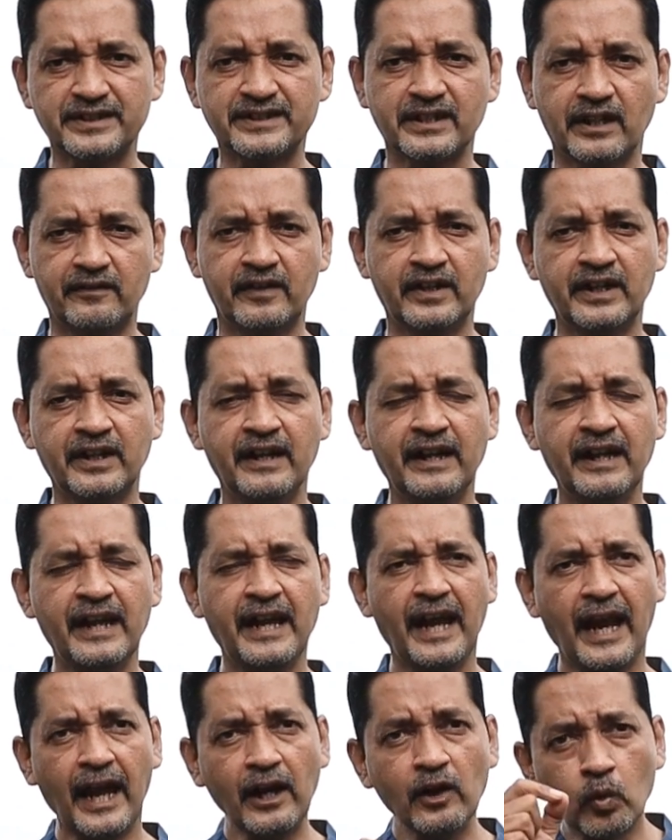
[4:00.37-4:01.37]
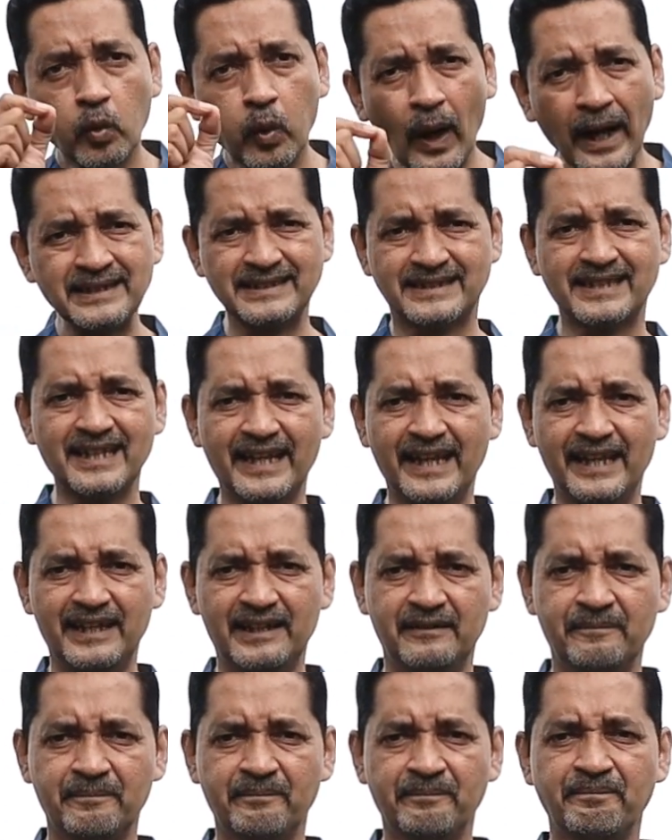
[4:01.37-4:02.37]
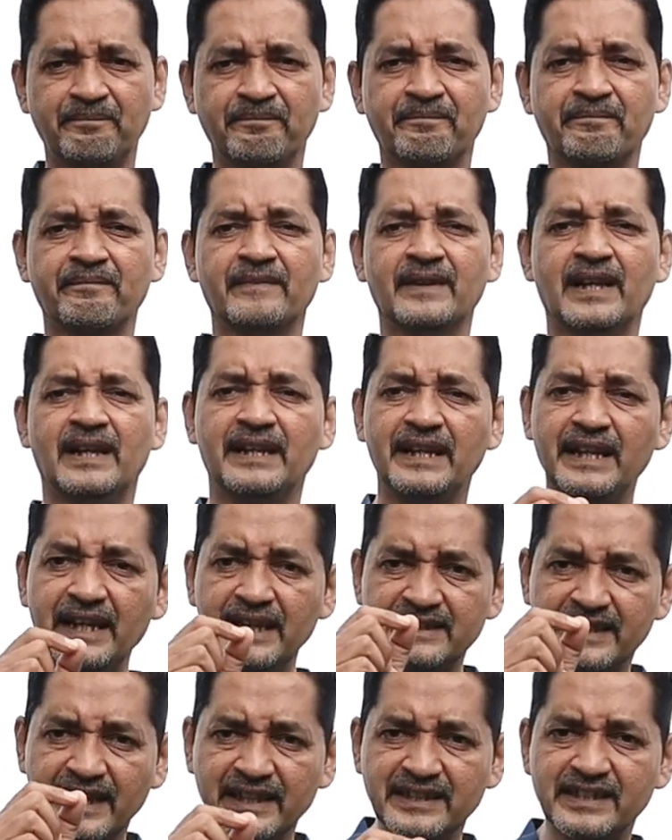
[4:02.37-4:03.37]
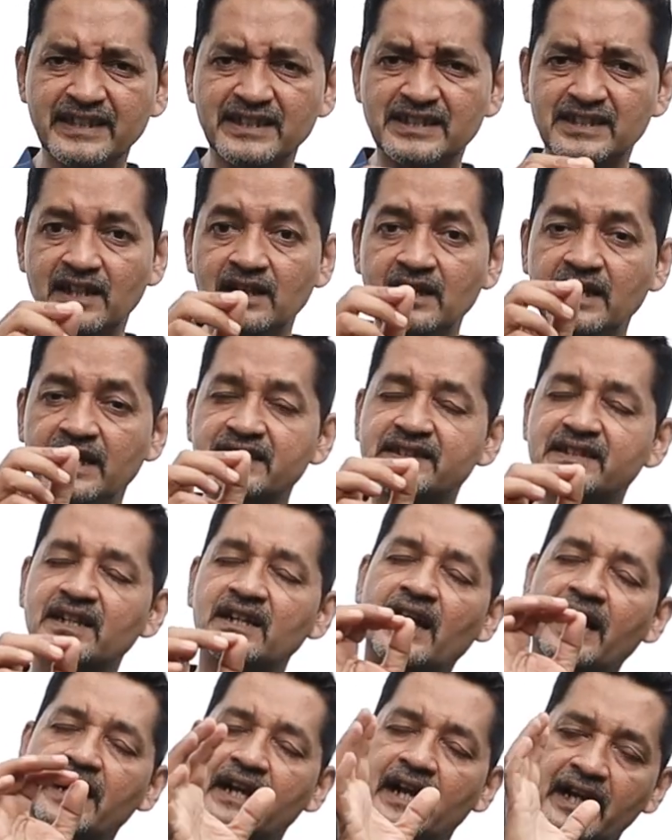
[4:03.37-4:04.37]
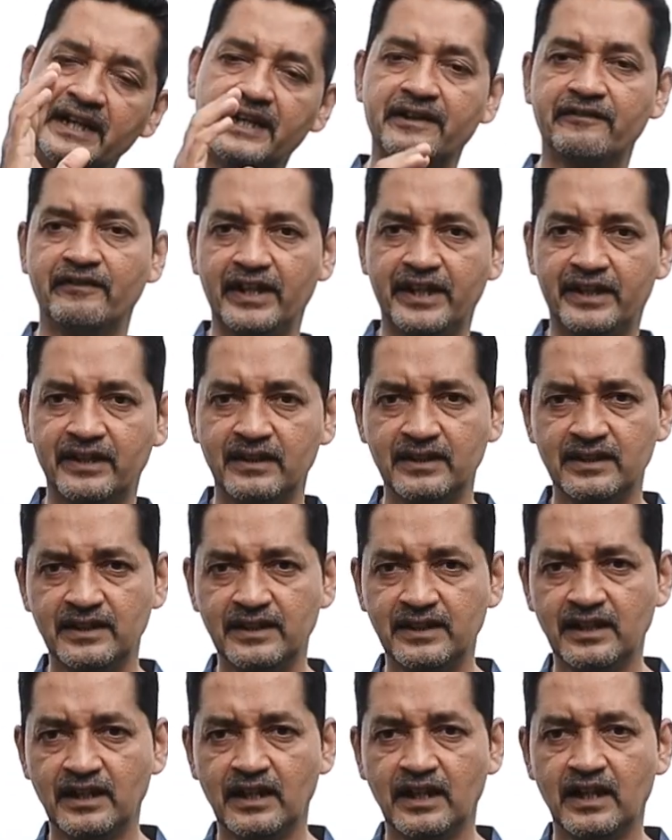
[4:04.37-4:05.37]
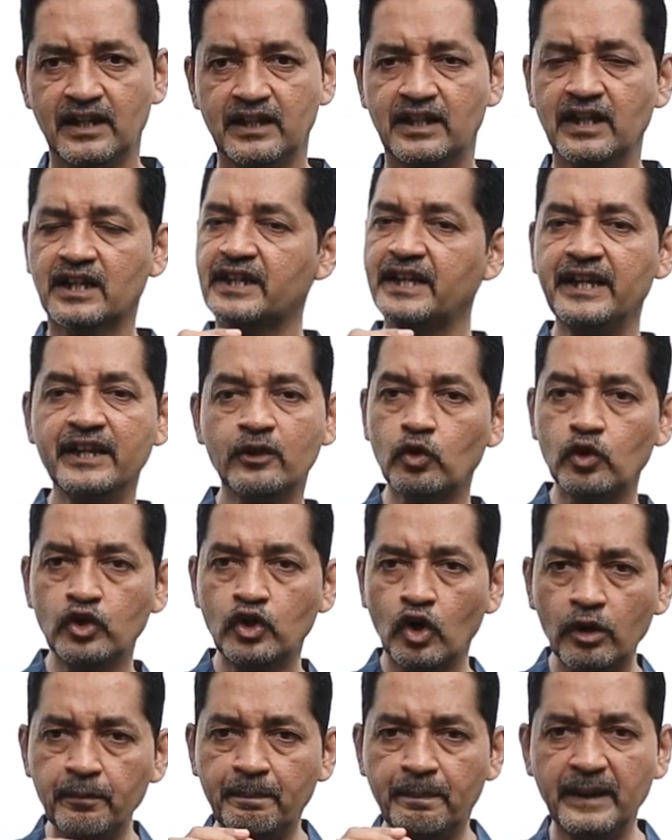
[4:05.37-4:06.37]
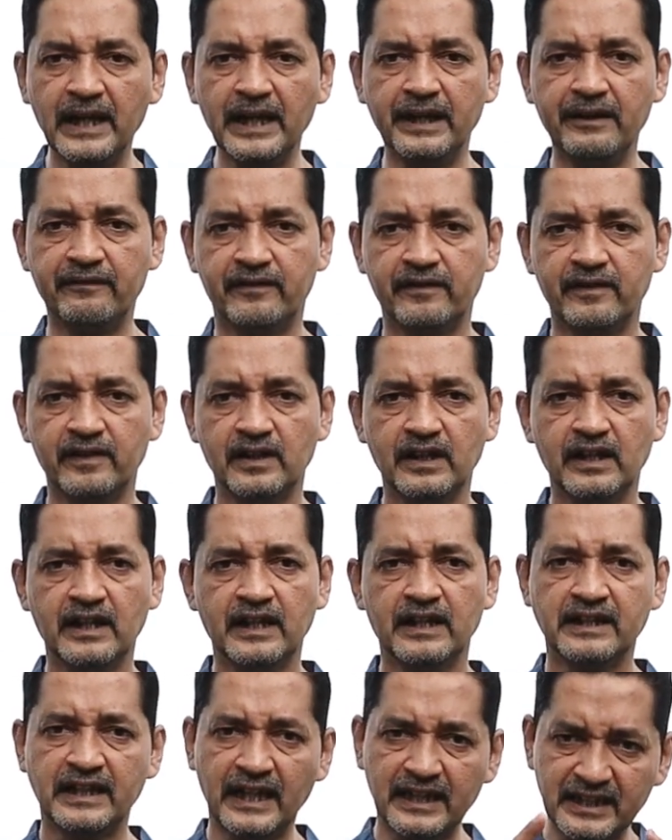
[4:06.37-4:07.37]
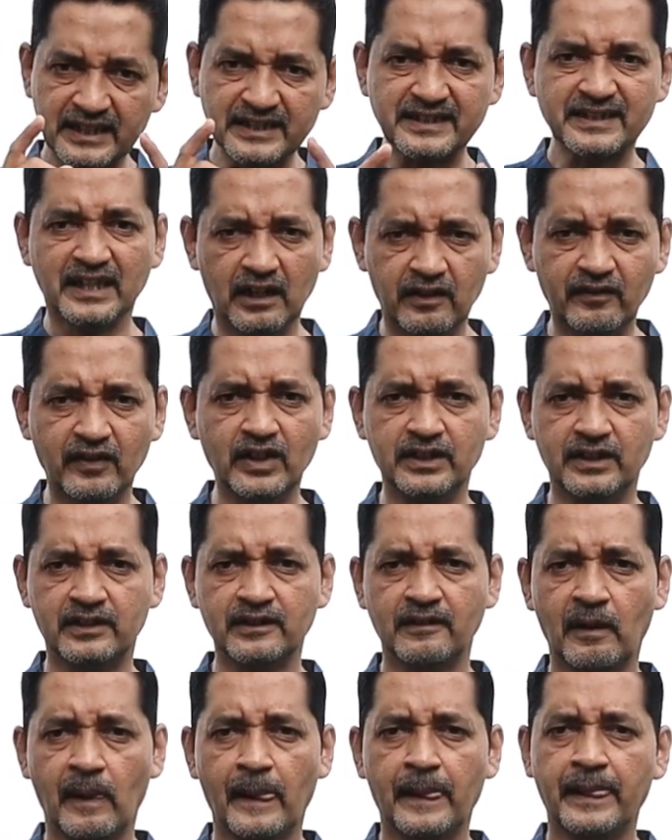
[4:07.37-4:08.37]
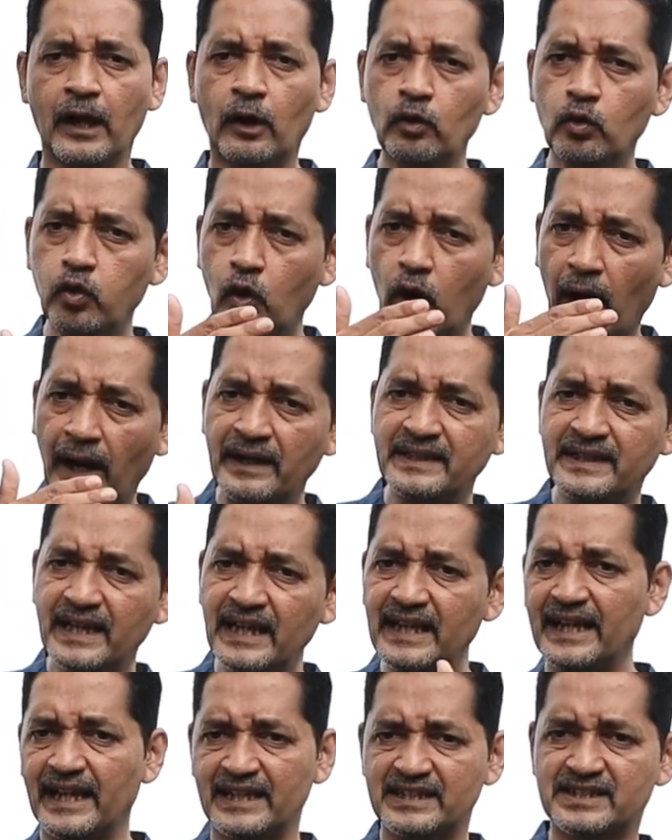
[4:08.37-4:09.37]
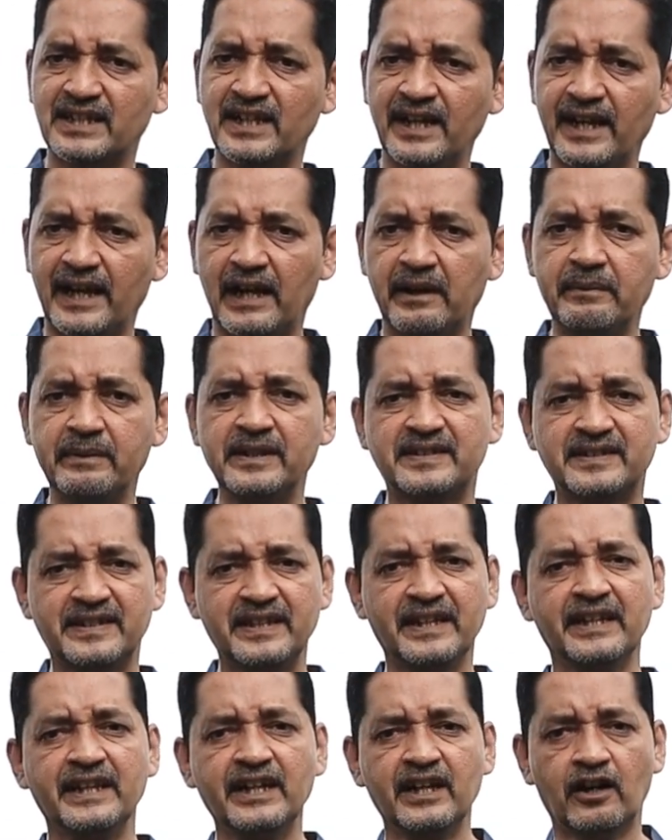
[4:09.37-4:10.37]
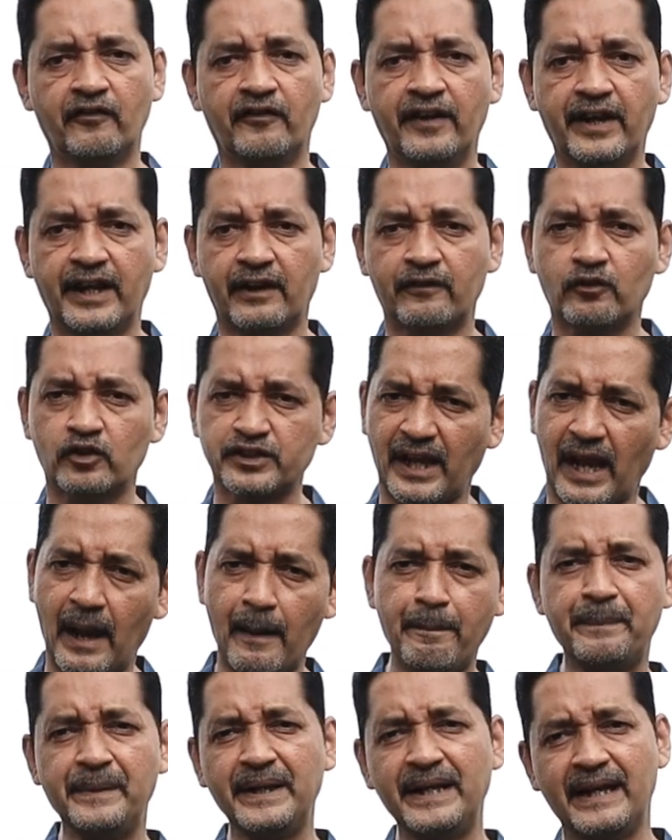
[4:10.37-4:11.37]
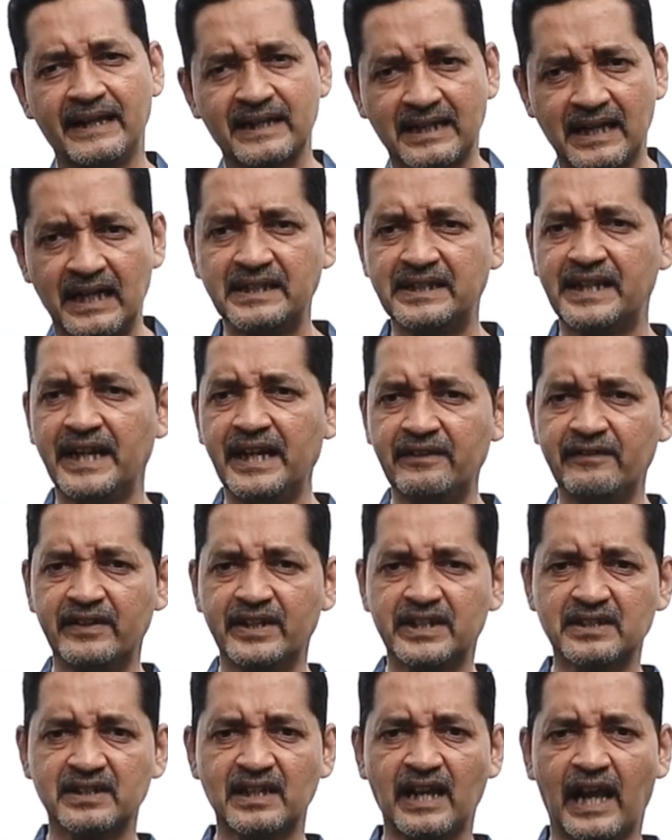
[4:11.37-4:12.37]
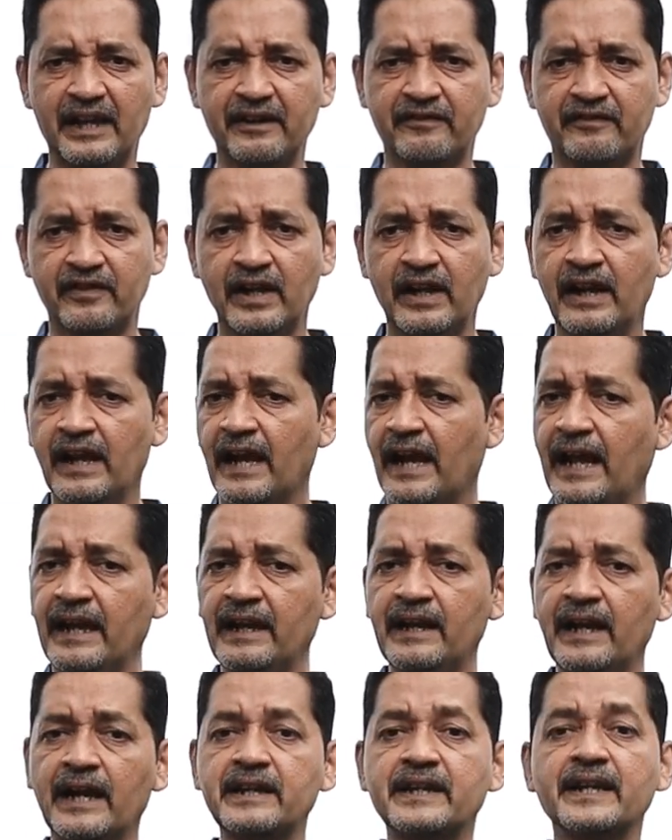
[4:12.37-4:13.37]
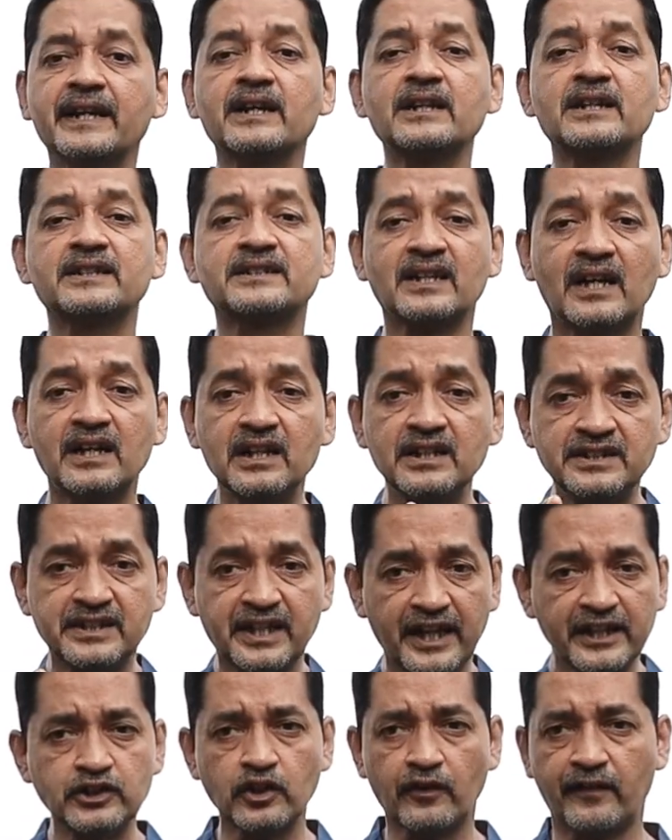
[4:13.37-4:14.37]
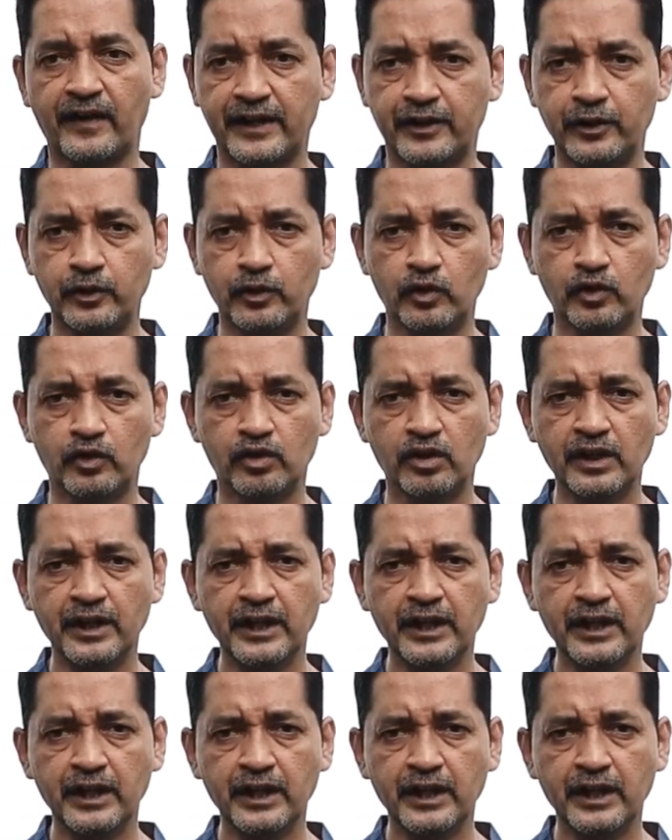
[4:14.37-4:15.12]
the servant, and once again, his assistant listened attentively. The king could not believe that the servant, now who until yesterday had been singing away and was happy and content with his life and had taken a sudden change of attitude,